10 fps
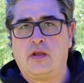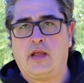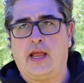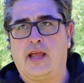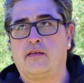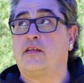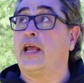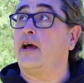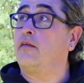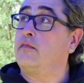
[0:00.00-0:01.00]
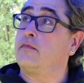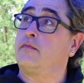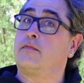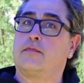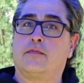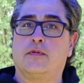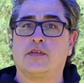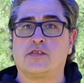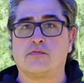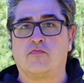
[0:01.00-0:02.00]
and yeah,
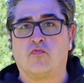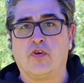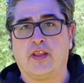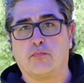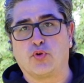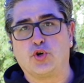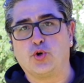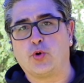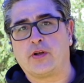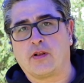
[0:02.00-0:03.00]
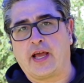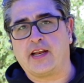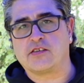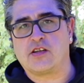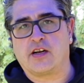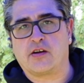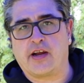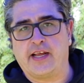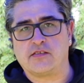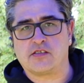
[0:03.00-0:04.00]
it's really blue and the lighting's not
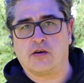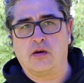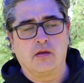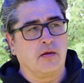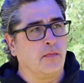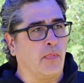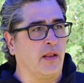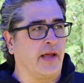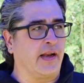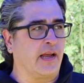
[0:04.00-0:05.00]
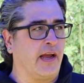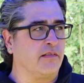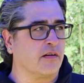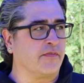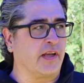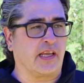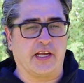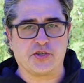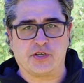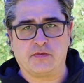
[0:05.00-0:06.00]
great, so my lighting guy took a
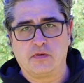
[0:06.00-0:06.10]
vacation.